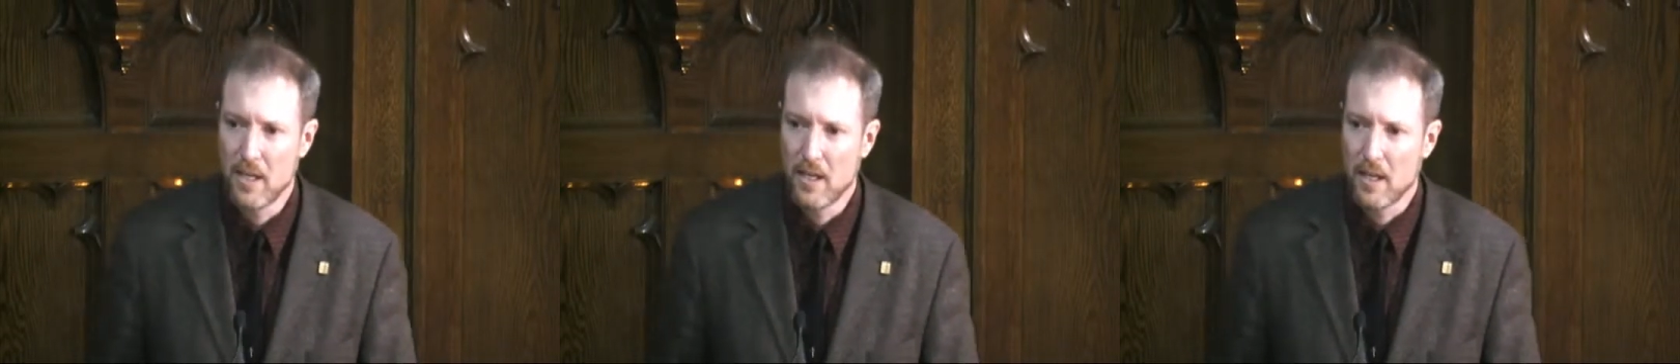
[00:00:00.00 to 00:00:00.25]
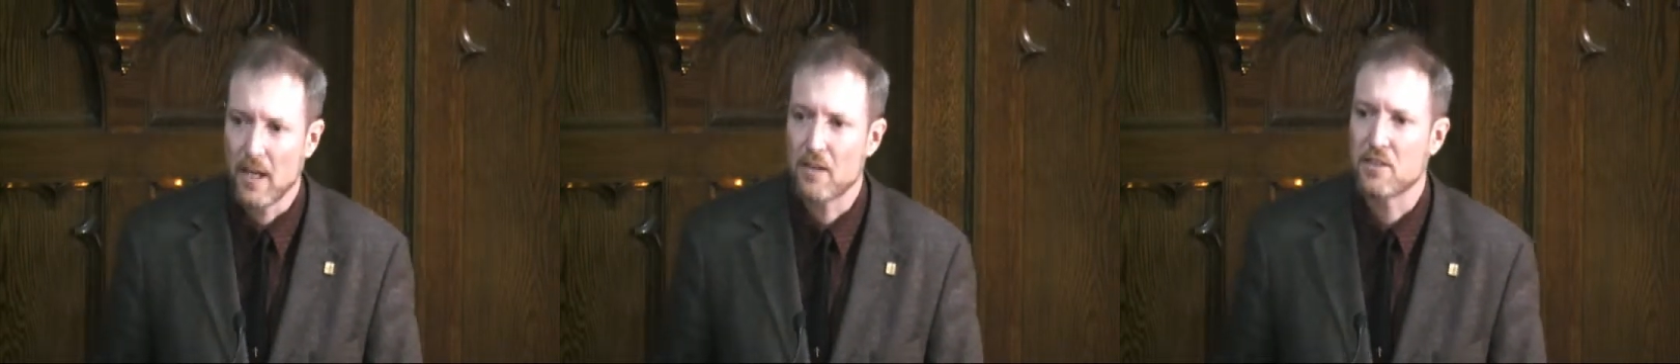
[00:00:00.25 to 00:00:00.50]

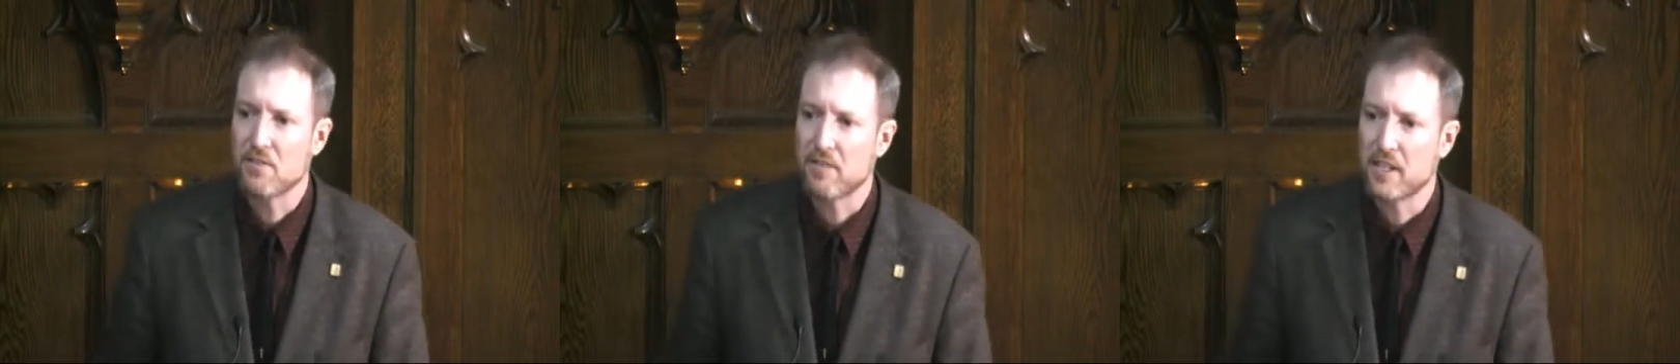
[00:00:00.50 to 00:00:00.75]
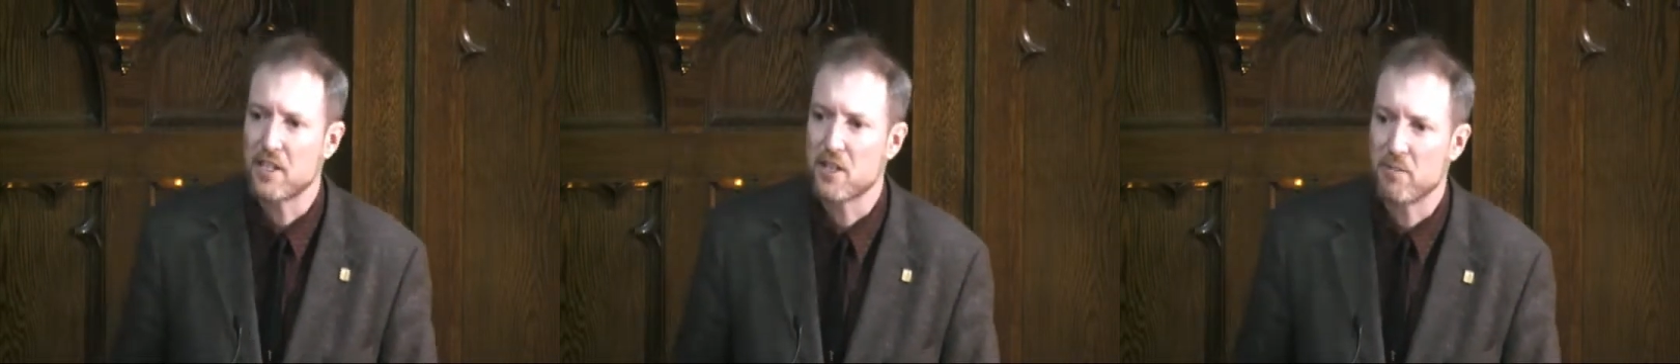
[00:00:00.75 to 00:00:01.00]
House of
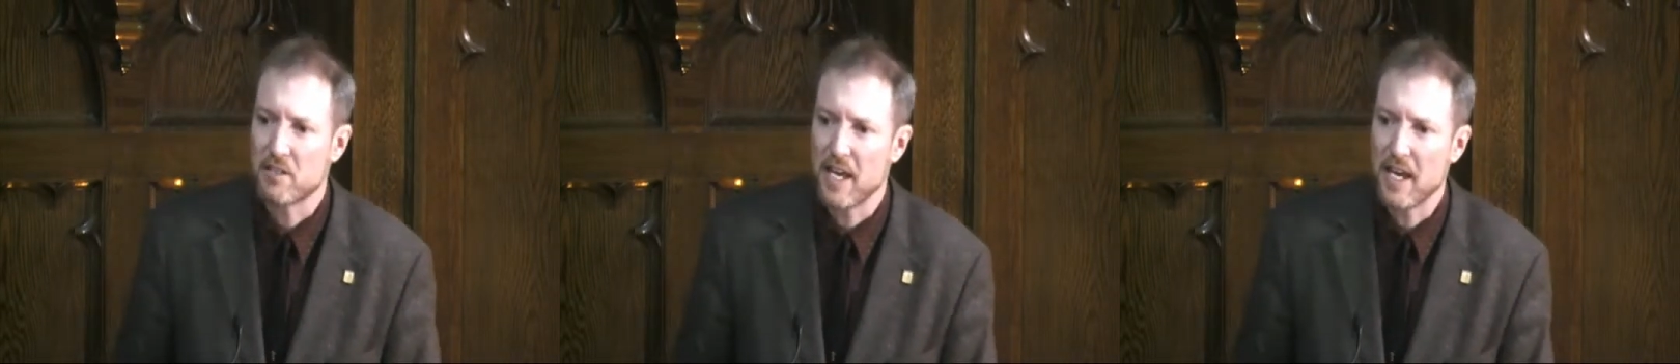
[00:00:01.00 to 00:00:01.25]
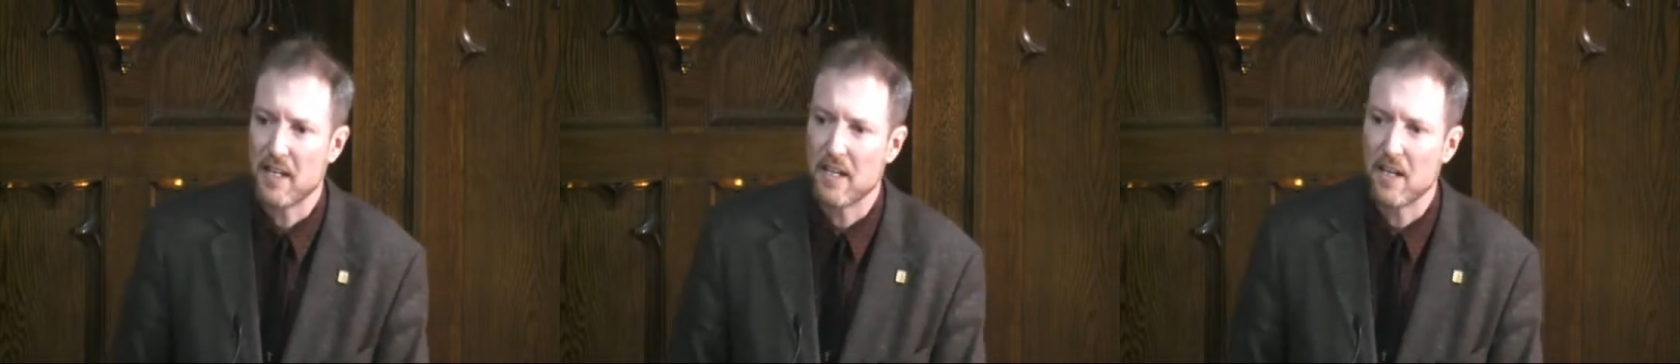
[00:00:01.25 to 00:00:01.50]
Friendship has
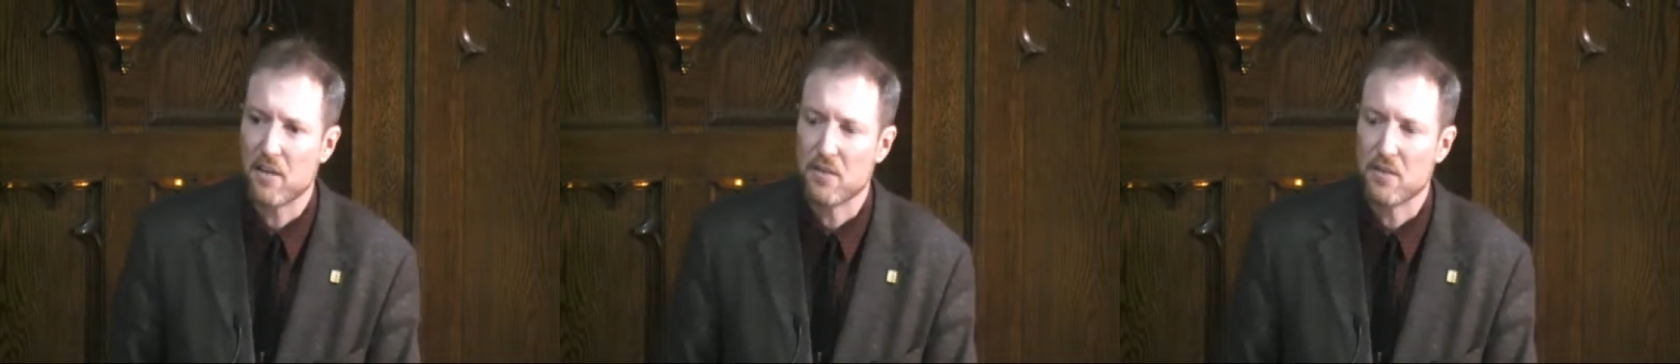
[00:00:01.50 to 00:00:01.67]
had now